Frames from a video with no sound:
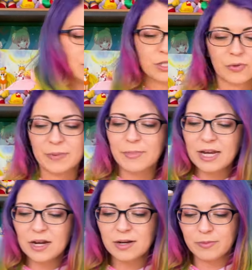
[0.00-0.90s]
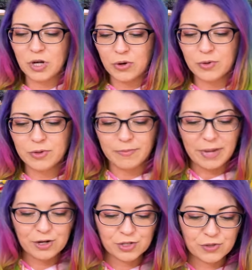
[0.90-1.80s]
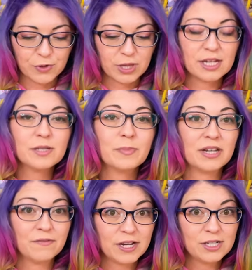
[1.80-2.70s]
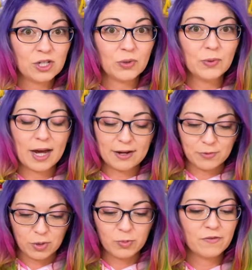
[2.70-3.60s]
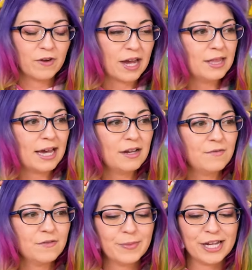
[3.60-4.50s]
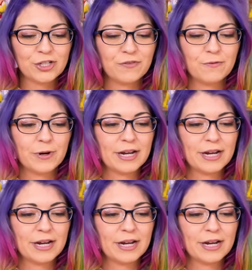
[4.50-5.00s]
So I may not know the makers for these, but if I do, I will provide that information for